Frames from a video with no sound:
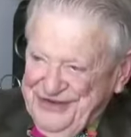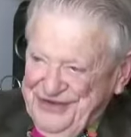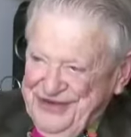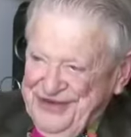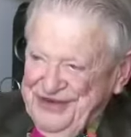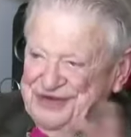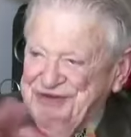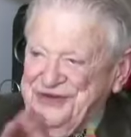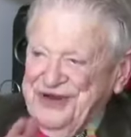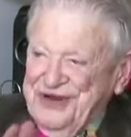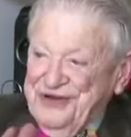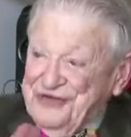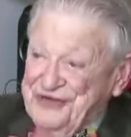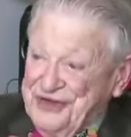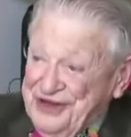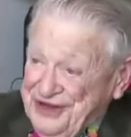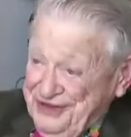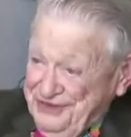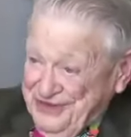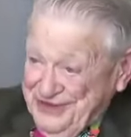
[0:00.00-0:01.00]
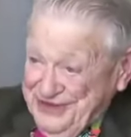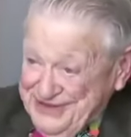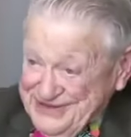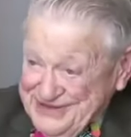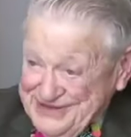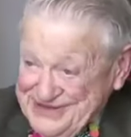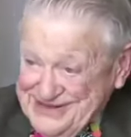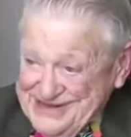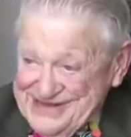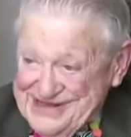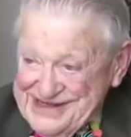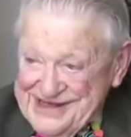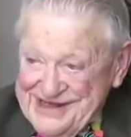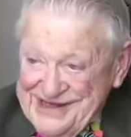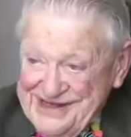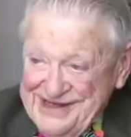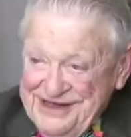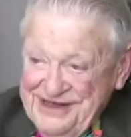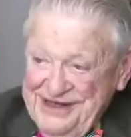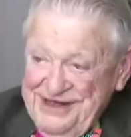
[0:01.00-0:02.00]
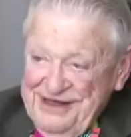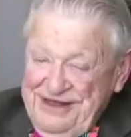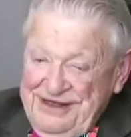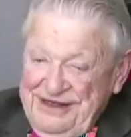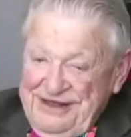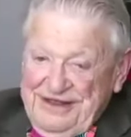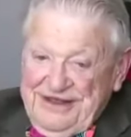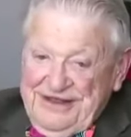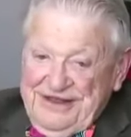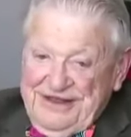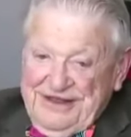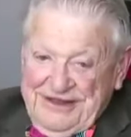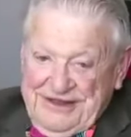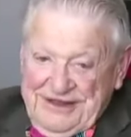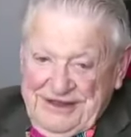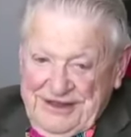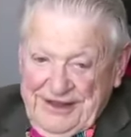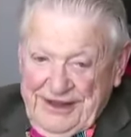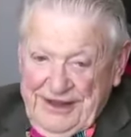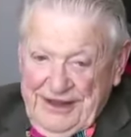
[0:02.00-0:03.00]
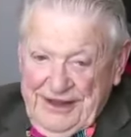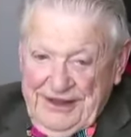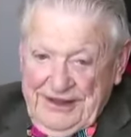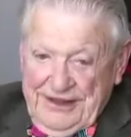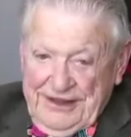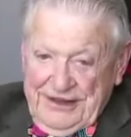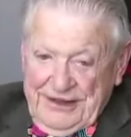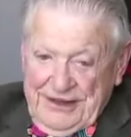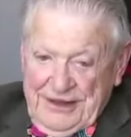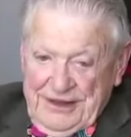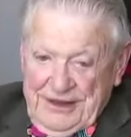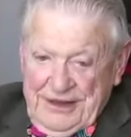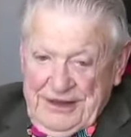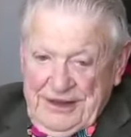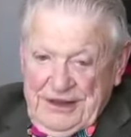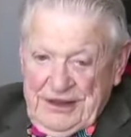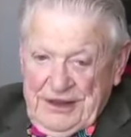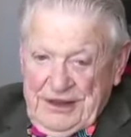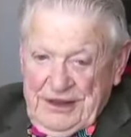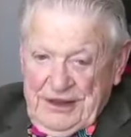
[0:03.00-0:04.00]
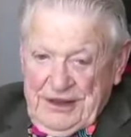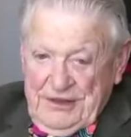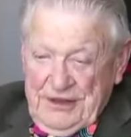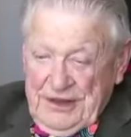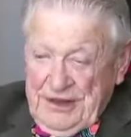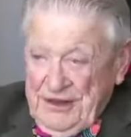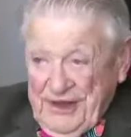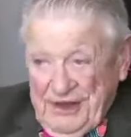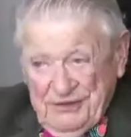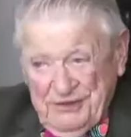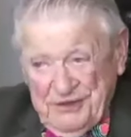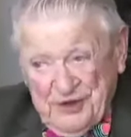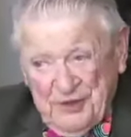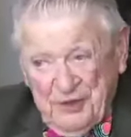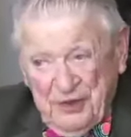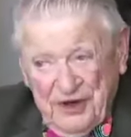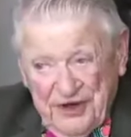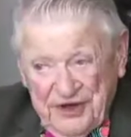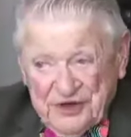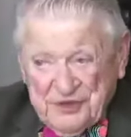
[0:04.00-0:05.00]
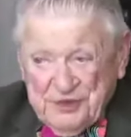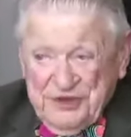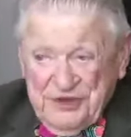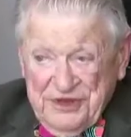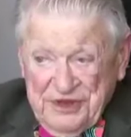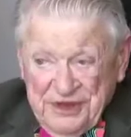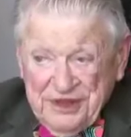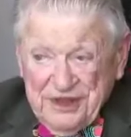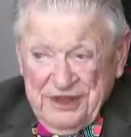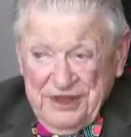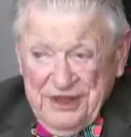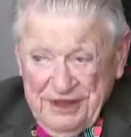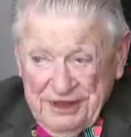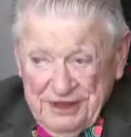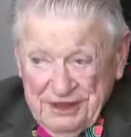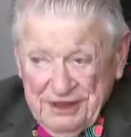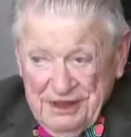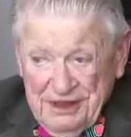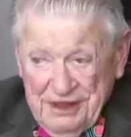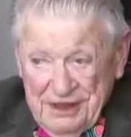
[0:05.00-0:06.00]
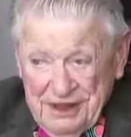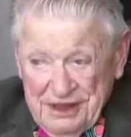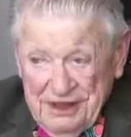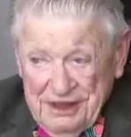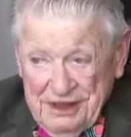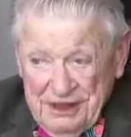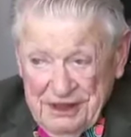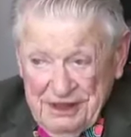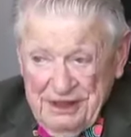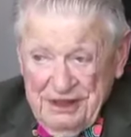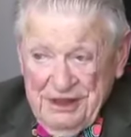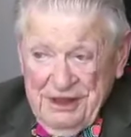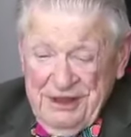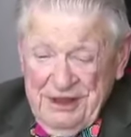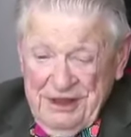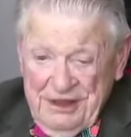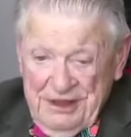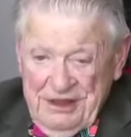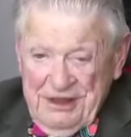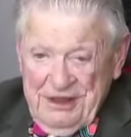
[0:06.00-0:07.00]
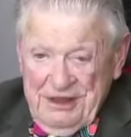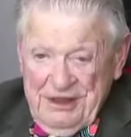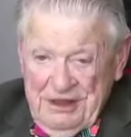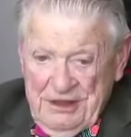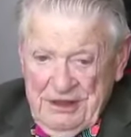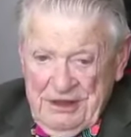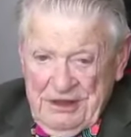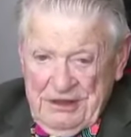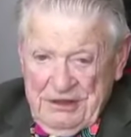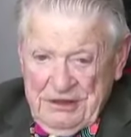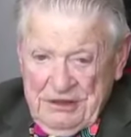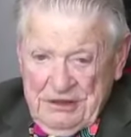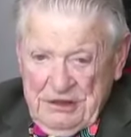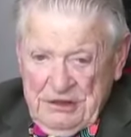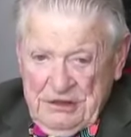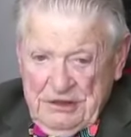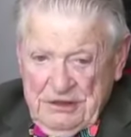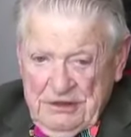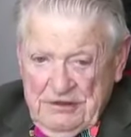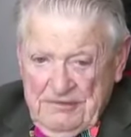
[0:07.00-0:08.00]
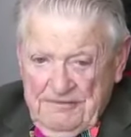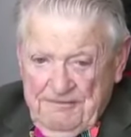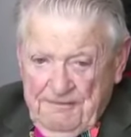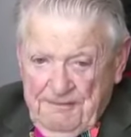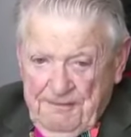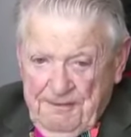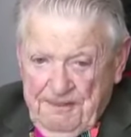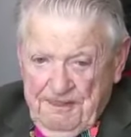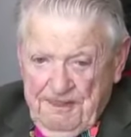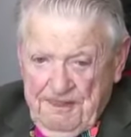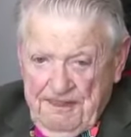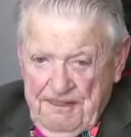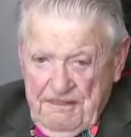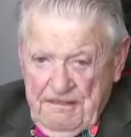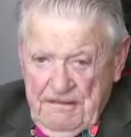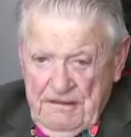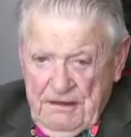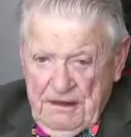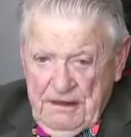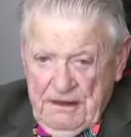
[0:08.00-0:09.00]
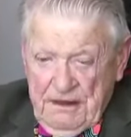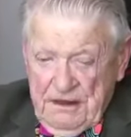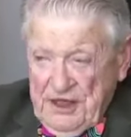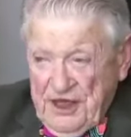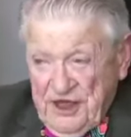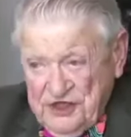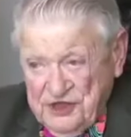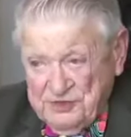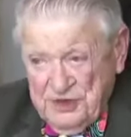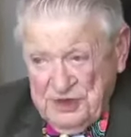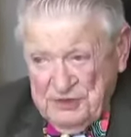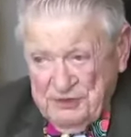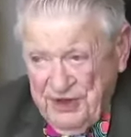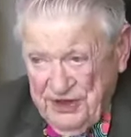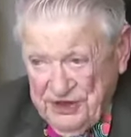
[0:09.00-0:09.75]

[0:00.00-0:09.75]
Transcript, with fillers: so they knew how thick it was. Uh-huh. Uh, and now that was a plasmid indicator. Okay. So it has been